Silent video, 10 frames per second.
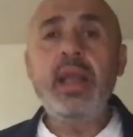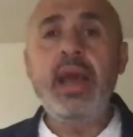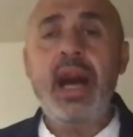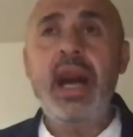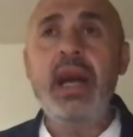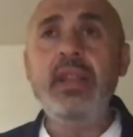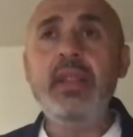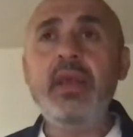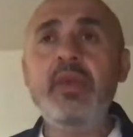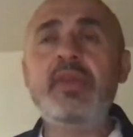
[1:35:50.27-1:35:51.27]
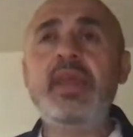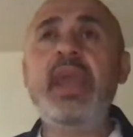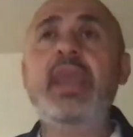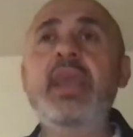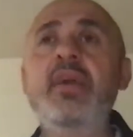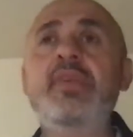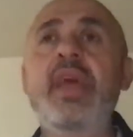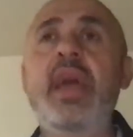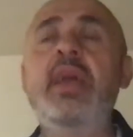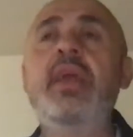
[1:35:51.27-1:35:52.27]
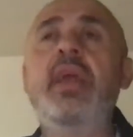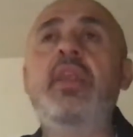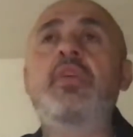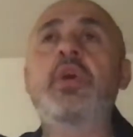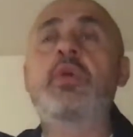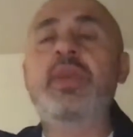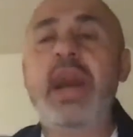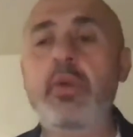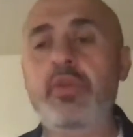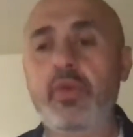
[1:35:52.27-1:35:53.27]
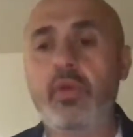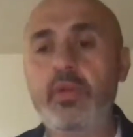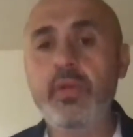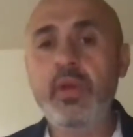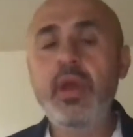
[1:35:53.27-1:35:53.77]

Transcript: God is taking a stand in his own counsel.